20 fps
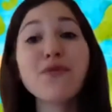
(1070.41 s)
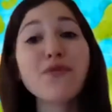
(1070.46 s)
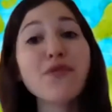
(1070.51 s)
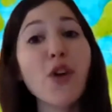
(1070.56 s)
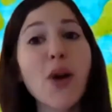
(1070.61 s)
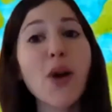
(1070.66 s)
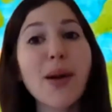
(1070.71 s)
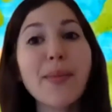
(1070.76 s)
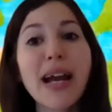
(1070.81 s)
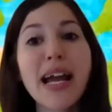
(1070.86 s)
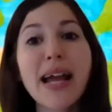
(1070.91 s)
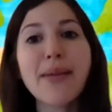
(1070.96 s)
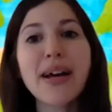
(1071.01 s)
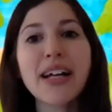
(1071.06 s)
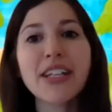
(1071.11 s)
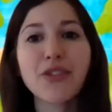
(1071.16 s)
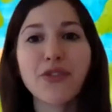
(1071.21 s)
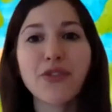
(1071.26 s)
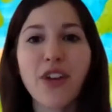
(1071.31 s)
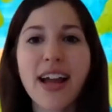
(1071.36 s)
For my
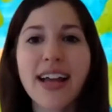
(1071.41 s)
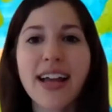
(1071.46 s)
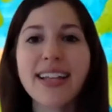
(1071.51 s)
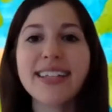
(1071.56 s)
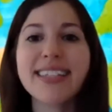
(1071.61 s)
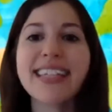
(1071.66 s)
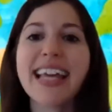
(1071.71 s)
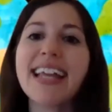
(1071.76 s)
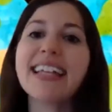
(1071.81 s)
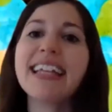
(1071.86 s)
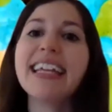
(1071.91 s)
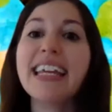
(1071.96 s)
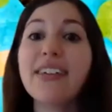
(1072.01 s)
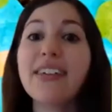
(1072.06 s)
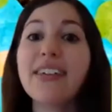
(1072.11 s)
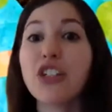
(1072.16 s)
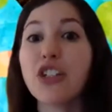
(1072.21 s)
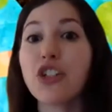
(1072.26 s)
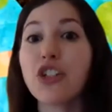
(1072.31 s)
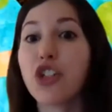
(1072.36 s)
best friend and
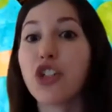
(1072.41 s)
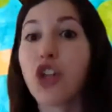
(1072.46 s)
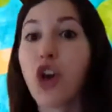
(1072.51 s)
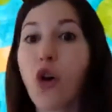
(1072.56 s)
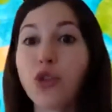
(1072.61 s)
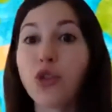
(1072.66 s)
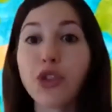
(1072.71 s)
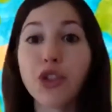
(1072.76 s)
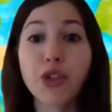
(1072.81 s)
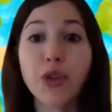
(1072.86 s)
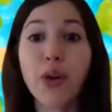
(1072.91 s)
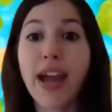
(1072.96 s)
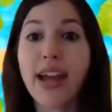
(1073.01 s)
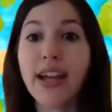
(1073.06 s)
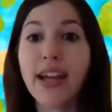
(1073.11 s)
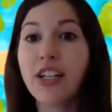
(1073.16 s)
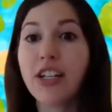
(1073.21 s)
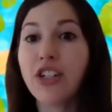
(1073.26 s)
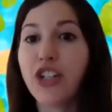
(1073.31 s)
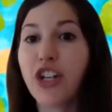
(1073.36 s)
even total
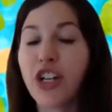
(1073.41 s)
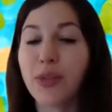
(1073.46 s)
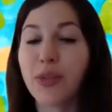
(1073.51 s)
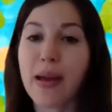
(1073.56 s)
strangers.